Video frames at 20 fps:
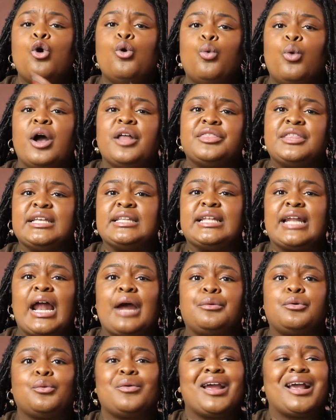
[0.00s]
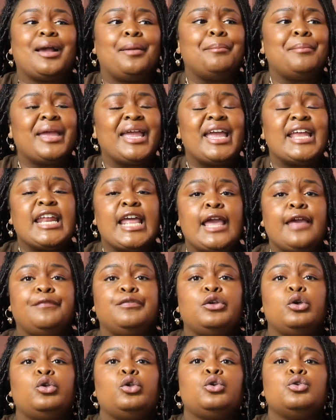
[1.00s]
One thing that I would recommend, if
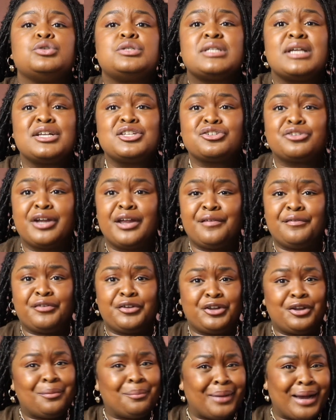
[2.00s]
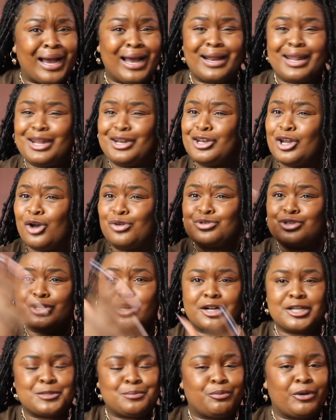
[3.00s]
you use sunscreen for your body, don't
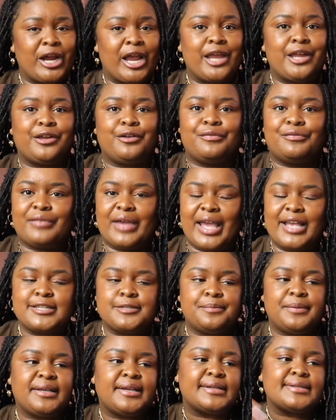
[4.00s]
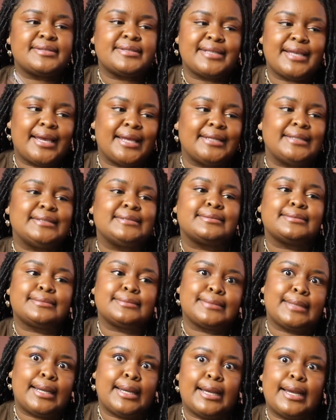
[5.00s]
start spraying your face because that is
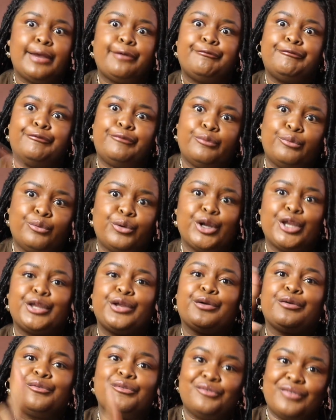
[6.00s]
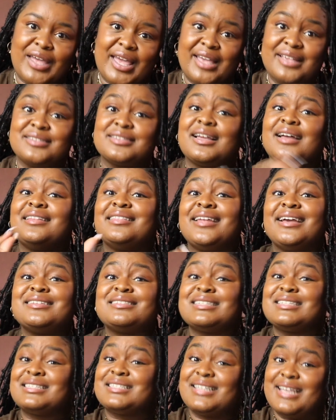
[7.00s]
not for your face
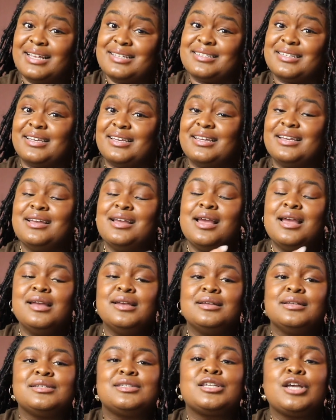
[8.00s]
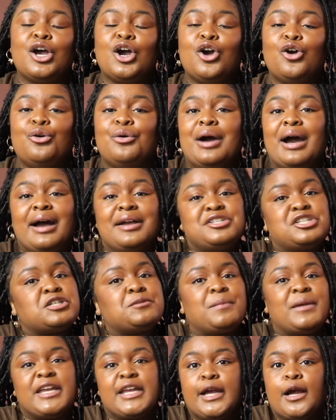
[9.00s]
unless it says it. So
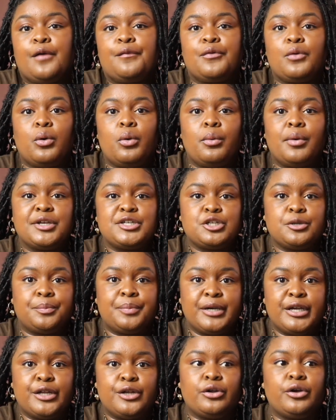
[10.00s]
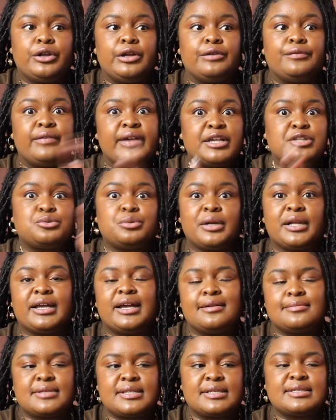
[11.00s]
just be careful with what you're putting on your face when it
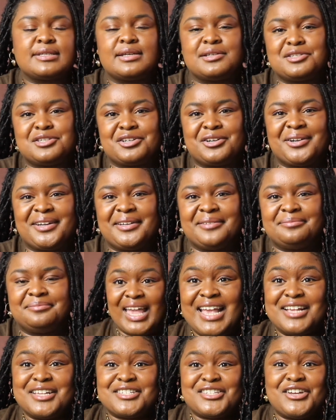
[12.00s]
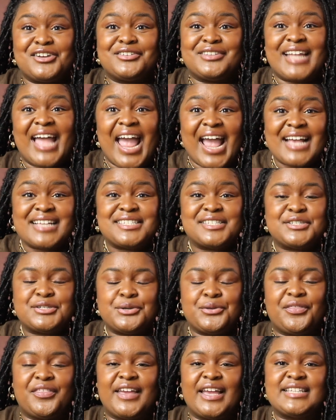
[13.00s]
comes to sunscreen. So last
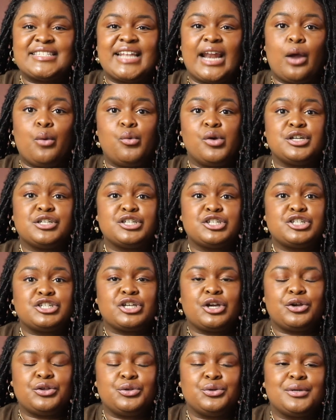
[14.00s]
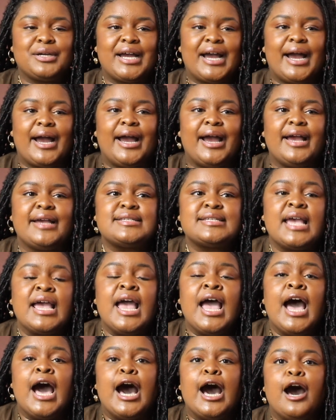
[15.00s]
two things that I want to show you guys.
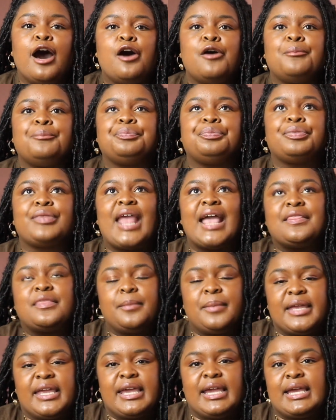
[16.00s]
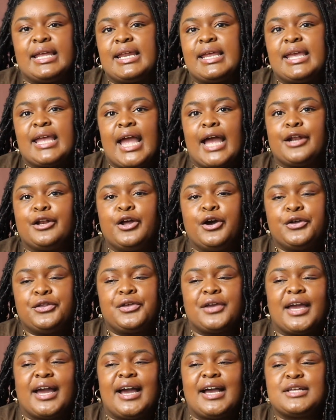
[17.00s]
At the beginning, I know
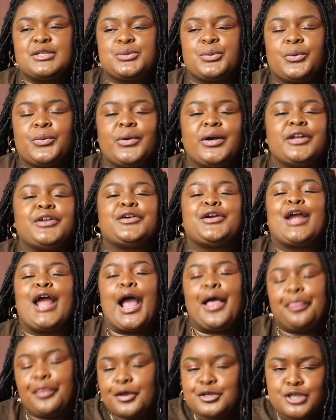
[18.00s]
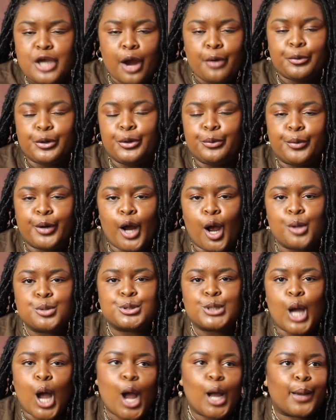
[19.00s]
you guys were wondering, I thought you were going
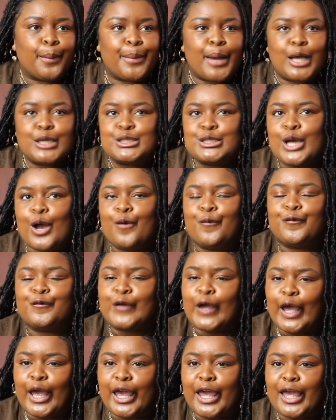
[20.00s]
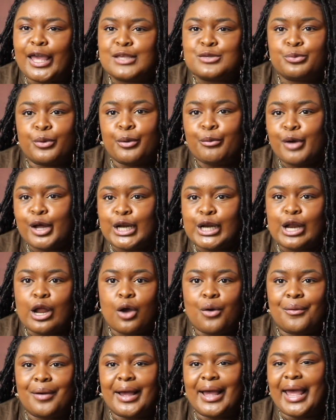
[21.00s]
to talk about your face. We want to
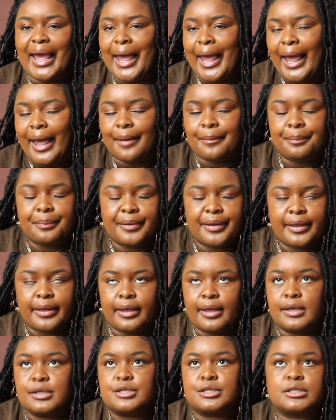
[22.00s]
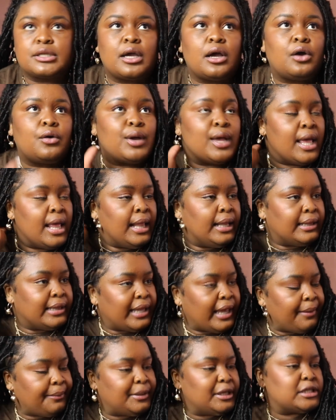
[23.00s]
know what happened. So
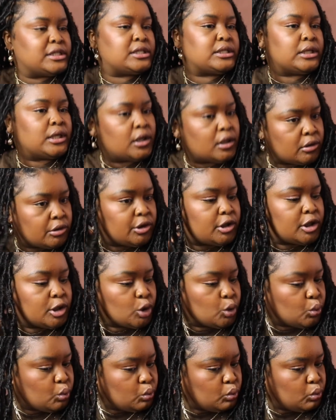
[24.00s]
let me tell you.